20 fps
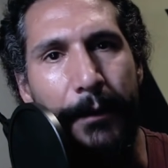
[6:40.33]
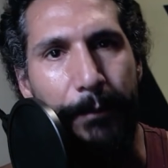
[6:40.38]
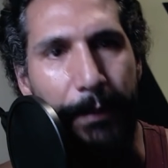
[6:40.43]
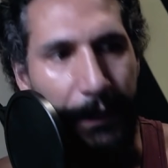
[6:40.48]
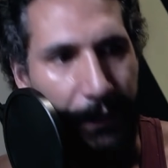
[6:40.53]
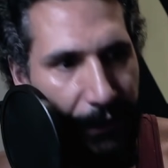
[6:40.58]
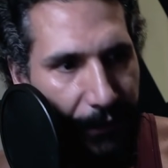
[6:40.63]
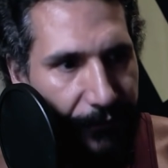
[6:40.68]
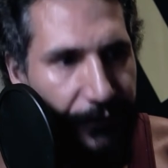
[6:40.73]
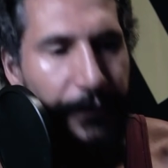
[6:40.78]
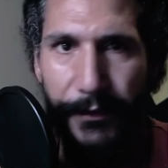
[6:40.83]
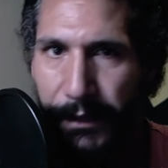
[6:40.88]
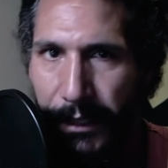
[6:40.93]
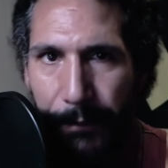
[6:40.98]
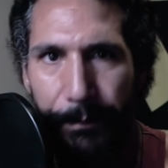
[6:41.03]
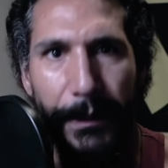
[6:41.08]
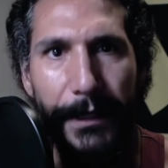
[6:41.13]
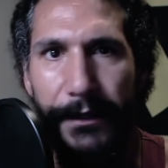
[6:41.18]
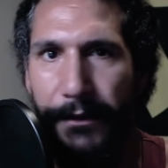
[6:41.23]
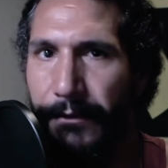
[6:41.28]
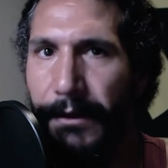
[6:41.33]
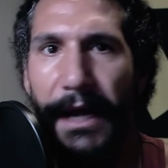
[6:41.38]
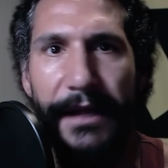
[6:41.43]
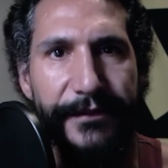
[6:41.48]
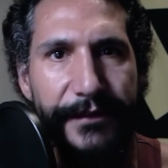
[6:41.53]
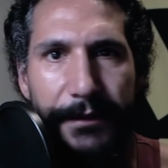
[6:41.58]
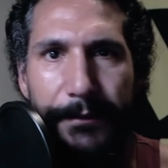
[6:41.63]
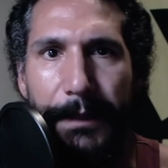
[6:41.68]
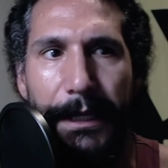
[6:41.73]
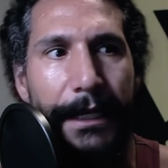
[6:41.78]
But if you keep on
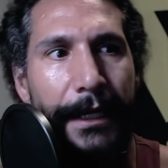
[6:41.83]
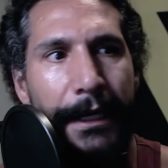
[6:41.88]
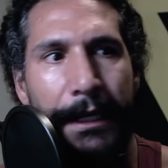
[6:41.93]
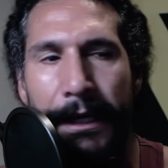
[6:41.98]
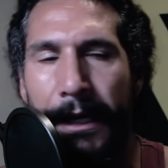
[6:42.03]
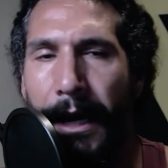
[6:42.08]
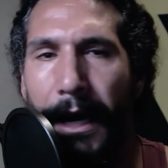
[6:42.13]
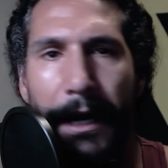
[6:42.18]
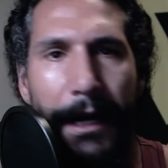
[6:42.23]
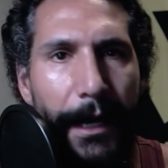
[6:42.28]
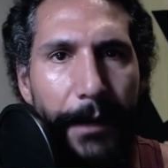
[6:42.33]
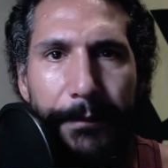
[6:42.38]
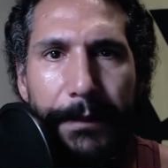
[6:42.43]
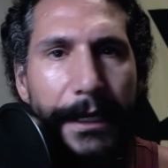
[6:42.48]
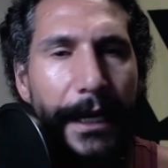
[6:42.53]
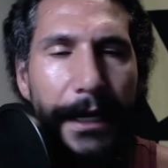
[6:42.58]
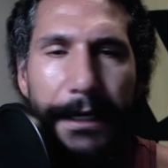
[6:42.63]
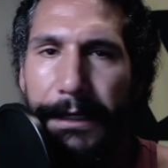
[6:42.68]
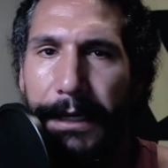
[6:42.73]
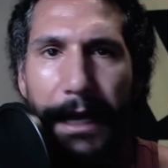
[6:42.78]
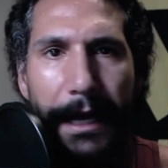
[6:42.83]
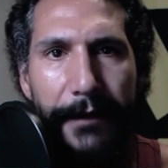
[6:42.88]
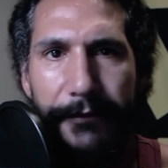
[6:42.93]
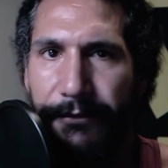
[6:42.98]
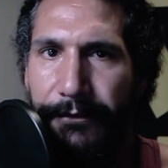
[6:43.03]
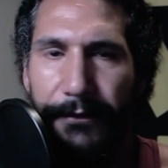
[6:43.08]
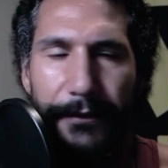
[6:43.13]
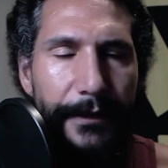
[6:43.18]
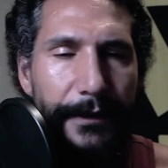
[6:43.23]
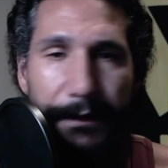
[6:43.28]
harassing me, I, am not going to
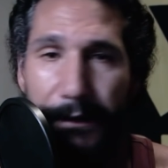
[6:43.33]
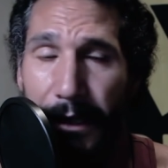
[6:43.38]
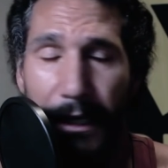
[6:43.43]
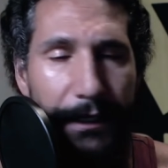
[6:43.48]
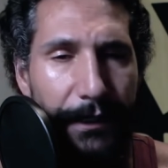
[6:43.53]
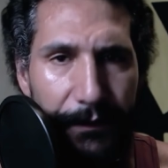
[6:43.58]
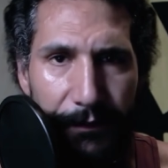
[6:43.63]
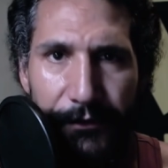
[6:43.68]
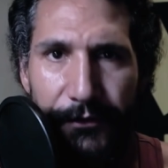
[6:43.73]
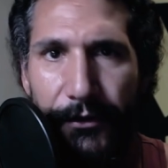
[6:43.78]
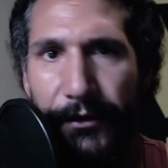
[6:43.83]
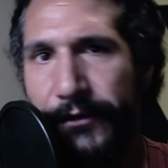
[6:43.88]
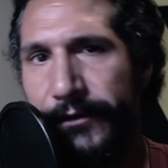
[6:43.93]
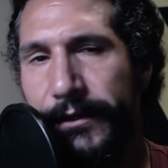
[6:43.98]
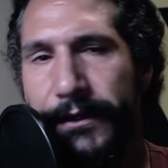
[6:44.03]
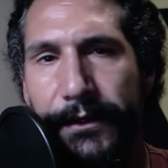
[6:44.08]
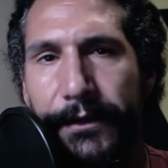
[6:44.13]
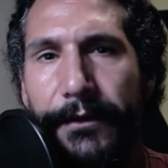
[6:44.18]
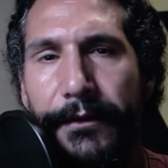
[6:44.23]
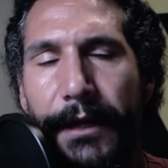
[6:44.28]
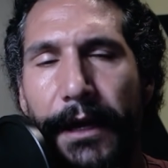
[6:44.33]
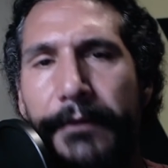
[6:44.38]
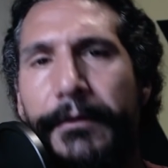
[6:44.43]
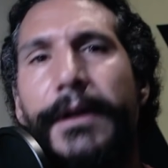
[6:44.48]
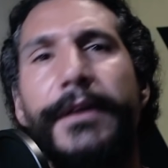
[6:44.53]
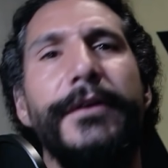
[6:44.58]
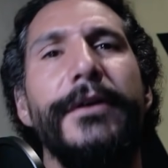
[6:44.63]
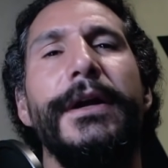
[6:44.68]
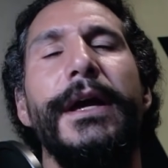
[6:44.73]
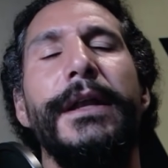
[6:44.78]
have any other choice than to do that.
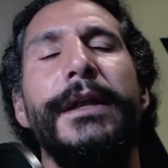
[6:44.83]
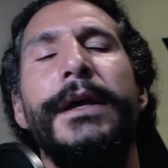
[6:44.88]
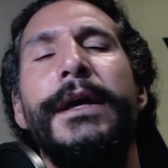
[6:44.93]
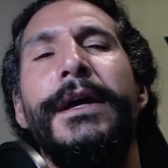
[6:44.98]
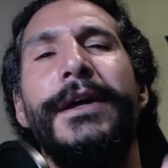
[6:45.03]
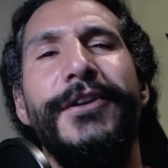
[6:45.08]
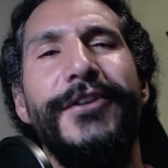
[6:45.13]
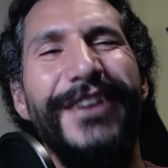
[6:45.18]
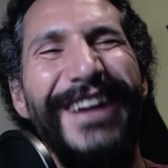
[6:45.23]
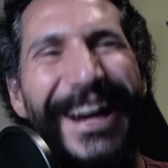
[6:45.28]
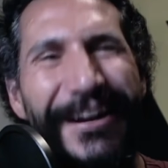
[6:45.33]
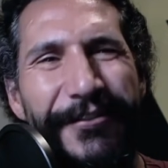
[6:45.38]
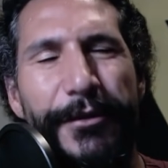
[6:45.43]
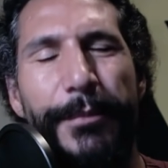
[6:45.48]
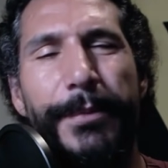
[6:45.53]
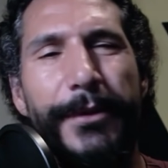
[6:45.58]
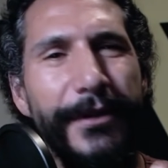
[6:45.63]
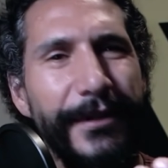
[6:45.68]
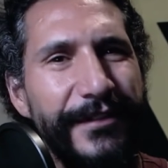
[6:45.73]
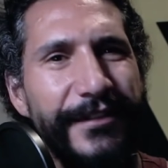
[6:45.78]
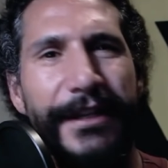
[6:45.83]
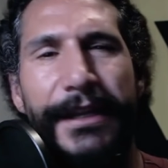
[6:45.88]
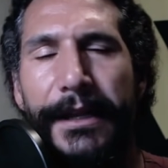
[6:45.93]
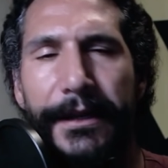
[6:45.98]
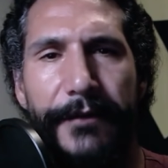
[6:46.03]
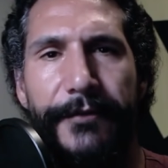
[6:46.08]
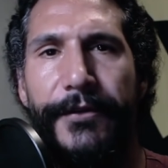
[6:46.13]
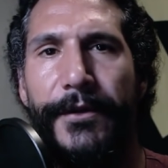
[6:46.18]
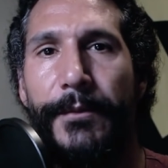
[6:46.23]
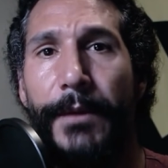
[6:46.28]
Right. So again, you have to be, say that
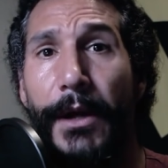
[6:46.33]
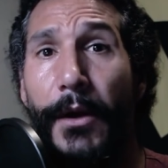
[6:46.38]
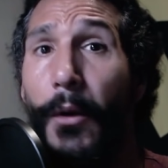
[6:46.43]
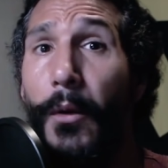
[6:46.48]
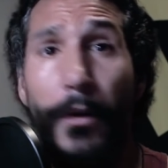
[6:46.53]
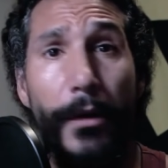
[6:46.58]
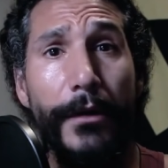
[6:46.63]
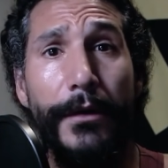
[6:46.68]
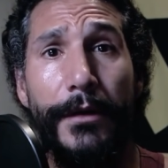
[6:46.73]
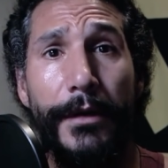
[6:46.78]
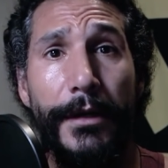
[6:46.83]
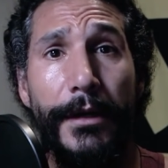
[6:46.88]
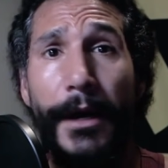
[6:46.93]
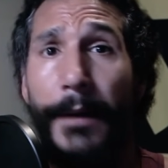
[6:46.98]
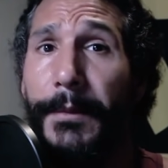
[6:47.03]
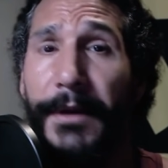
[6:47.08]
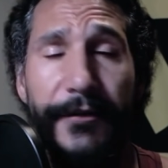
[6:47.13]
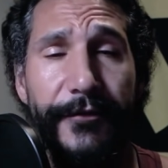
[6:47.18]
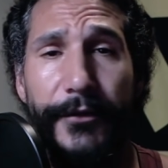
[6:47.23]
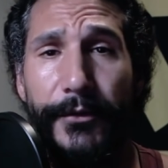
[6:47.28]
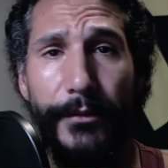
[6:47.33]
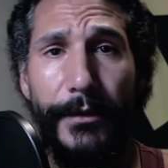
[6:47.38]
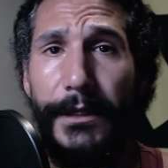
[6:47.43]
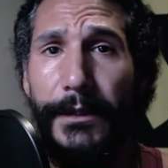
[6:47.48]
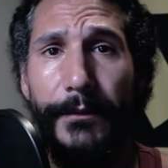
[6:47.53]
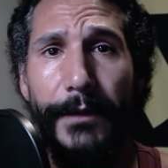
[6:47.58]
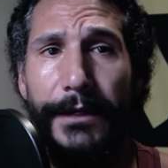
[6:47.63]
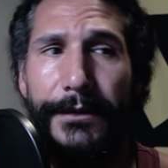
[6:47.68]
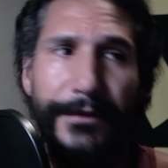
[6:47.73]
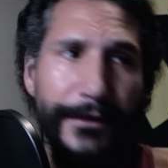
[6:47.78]
in a firm way. Or I mean, if you
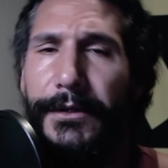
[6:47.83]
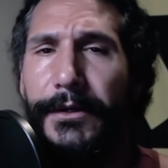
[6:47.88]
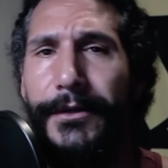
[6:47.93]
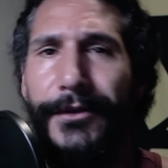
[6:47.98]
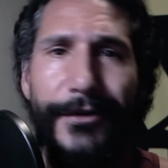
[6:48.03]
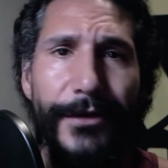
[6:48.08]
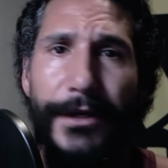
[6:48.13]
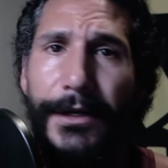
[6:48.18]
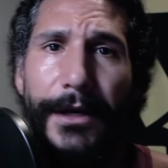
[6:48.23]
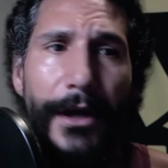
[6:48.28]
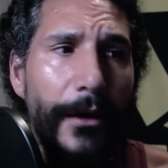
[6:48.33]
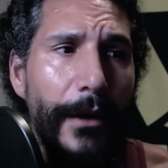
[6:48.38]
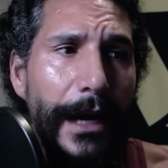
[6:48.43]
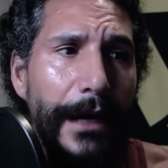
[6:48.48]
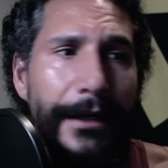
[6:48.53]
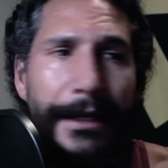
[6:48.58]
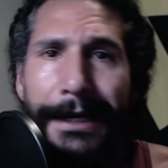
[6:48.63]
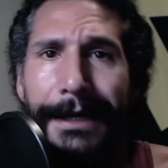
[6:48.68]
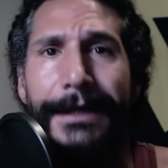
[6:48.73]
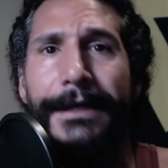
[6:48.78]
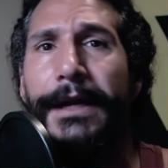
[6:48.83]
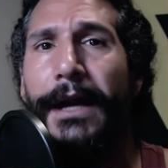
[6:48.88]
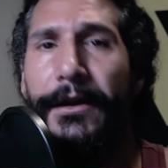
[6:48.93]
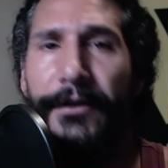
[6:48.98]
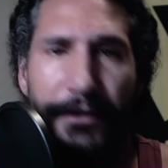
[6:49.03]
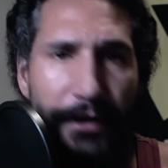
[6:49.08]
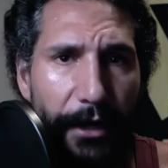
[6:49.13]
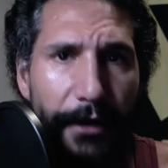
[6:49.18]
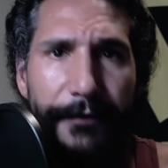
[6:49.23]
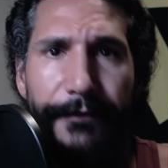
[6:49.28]
really want to, you can go out, get out
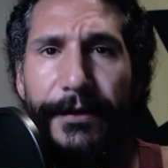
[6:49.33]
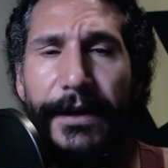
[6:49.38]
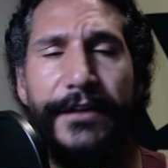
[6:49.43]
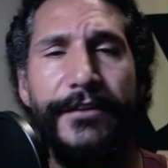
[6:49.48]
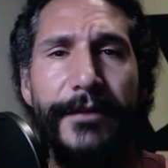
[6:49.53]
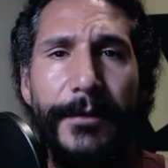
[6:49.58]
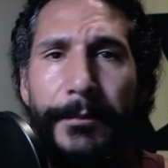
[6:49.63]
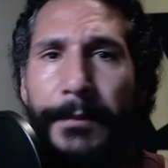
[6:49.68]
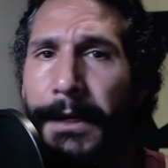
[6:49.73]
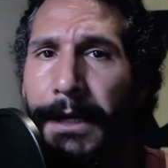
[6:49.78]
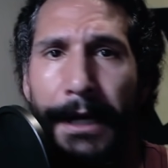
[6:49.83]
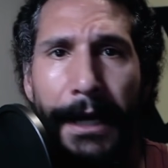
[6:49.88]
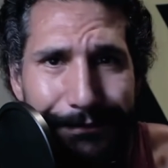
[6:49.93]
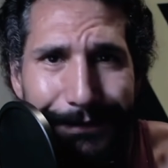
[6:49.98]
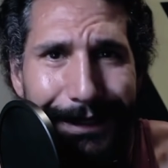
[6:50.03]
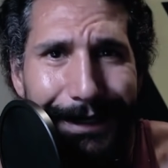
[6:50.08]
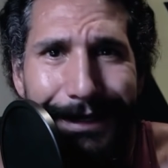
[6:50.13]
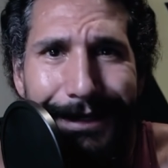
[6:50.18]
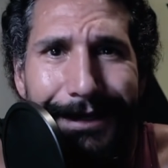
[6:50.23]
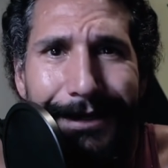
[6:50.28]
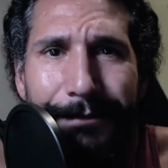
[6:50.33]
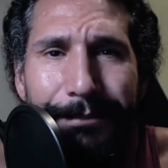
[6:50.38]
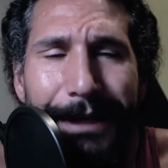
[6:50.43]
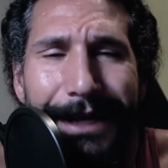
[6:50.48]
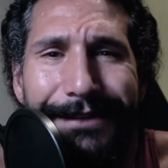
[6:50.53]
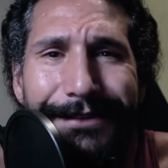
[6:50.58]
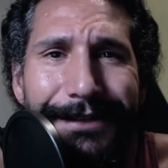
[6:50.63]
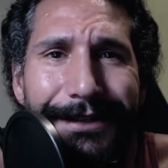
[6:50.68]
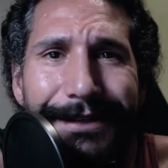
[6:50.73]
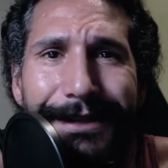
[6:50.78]
your car, face them, and, then
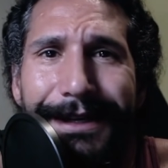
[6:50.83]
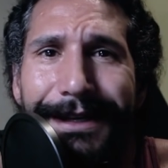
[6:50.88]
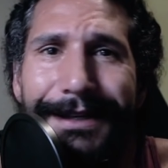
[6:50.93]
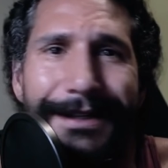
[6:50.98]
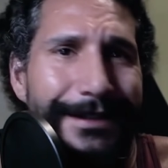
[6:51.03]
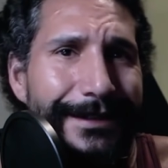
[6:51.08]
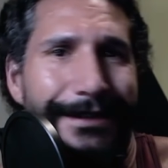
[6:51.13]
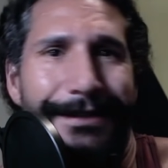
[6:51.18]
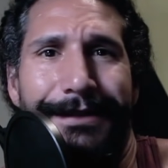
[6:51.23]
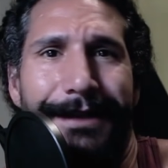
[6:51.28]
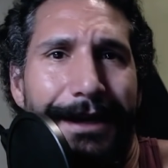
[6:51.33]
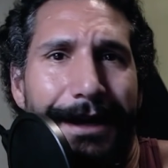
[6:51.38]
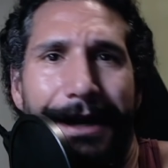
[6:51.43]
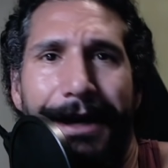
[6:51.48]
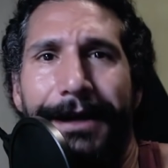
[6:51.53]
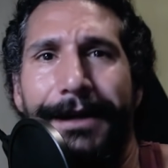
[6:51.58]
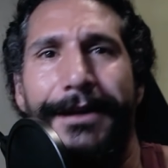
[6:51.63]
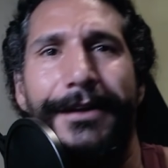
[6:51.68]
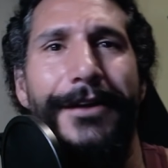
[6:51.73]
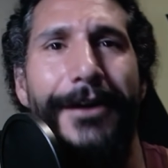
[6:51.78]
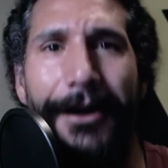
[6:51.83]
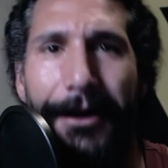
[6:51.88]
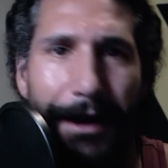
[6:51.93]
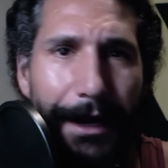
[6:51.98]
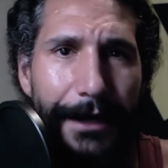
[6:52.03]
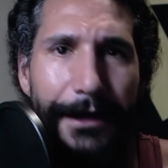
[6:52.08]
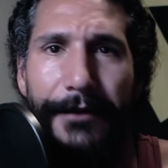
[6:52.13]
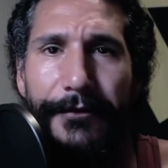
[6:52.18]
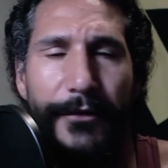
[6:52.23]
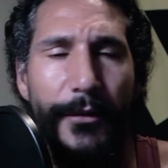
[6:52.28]
basically say, hey, all
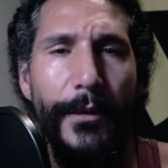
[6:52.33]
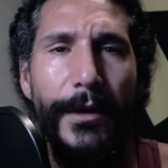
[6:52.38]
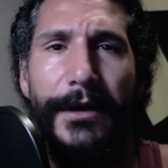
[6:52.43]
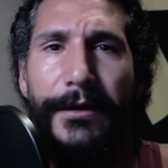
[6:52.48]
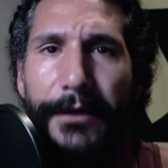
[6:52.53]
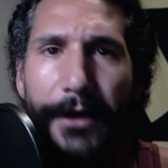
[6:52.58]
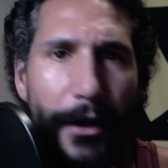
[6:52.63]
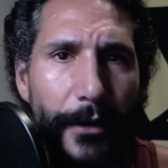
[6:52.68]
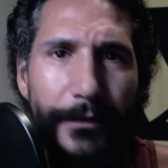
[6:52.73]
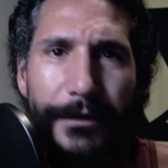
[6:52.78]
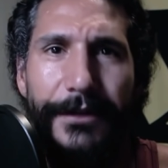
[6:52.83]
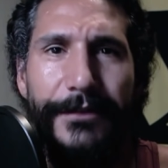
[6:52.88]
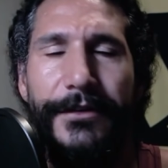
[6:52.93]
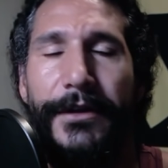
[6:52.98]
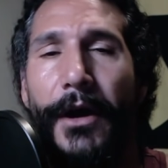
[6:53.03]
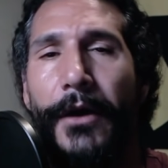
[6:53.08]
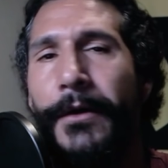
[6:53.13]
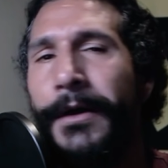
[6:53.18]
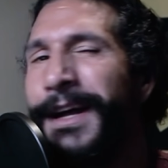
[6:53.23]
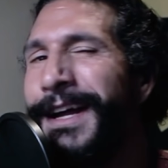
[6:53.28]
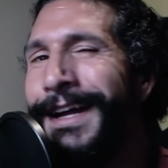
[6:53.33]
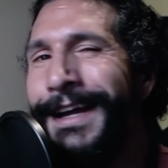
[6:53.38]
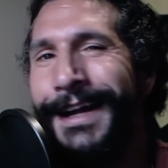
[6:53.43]
right, if you want to go, let's go.